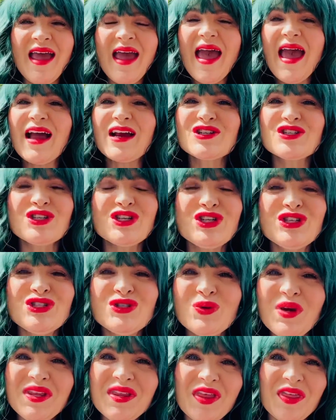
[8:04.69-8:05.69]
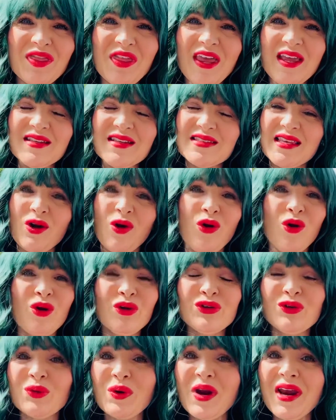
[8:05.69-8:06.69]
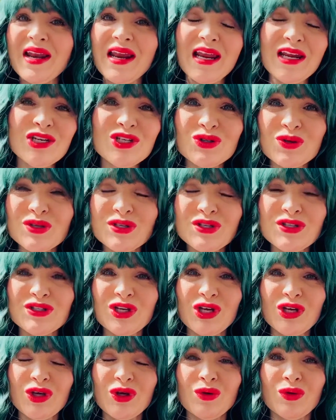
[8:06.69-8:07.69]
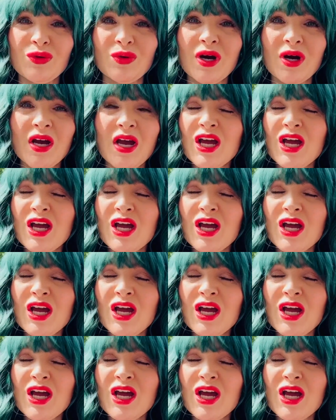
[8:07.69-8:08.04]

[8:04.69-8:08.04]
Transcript: actually doing the things that hold great interest to you